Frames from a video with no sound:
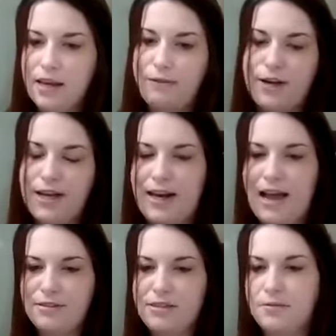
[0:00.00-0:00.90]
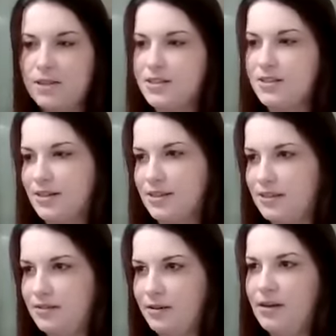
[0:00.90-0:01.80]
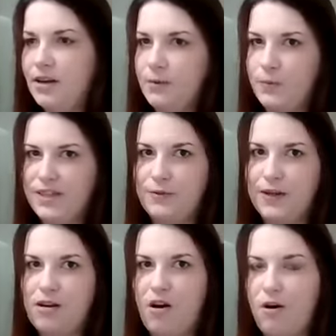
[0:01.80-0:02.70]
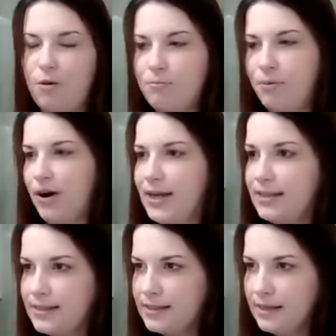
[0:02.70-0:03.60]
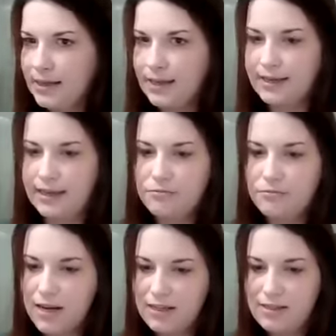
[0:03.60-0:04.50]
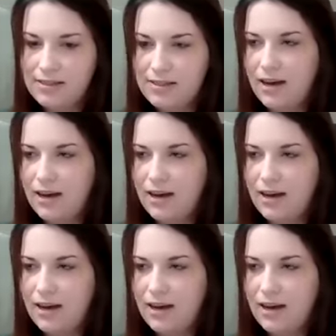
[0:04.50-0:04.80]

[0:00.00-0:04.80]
If we can have some clusters in which we call pods, it can run